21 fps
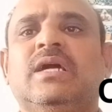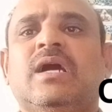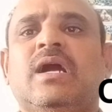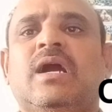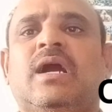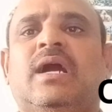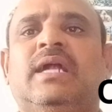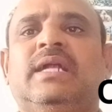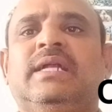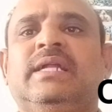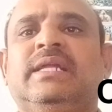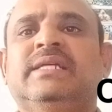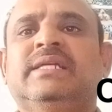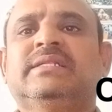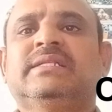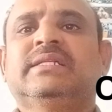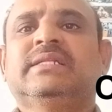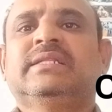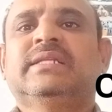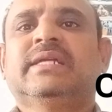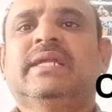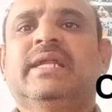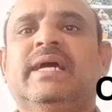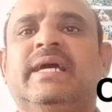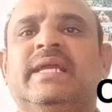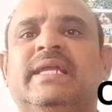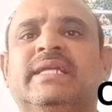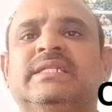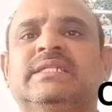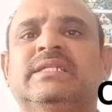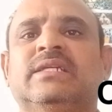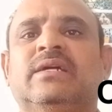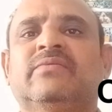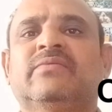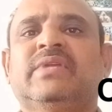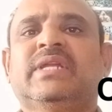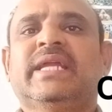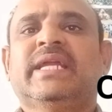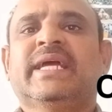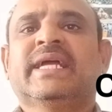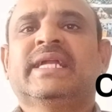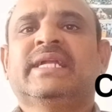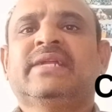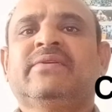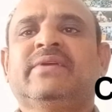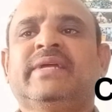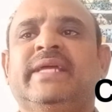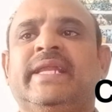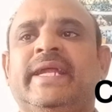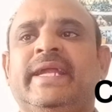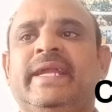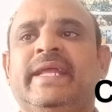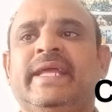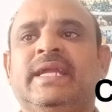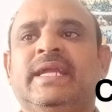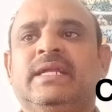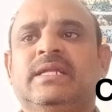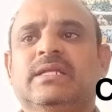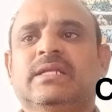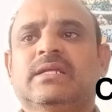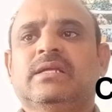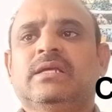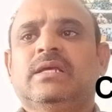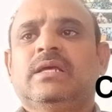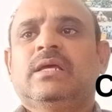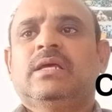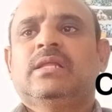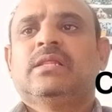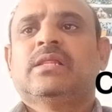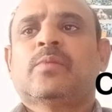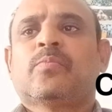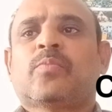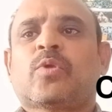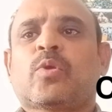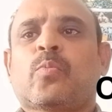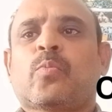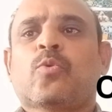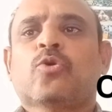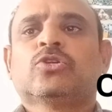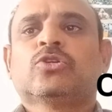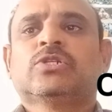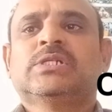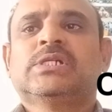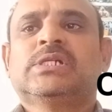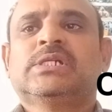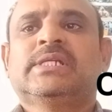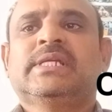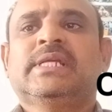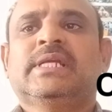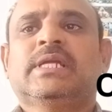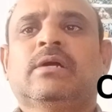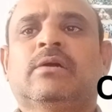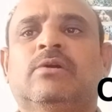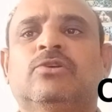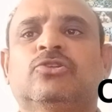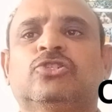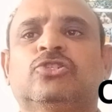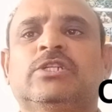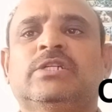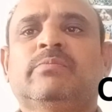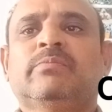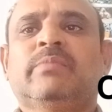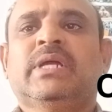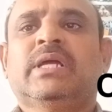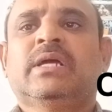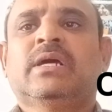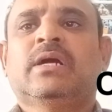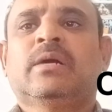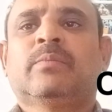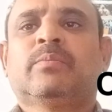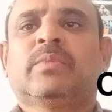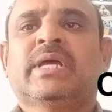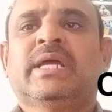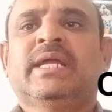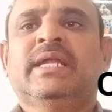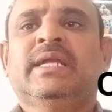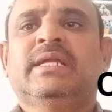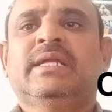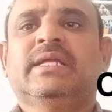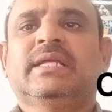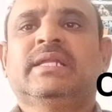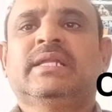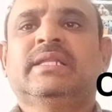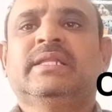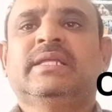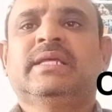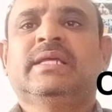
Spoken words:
and is in the direction of the negative gradient. The proportionality constant obtained in the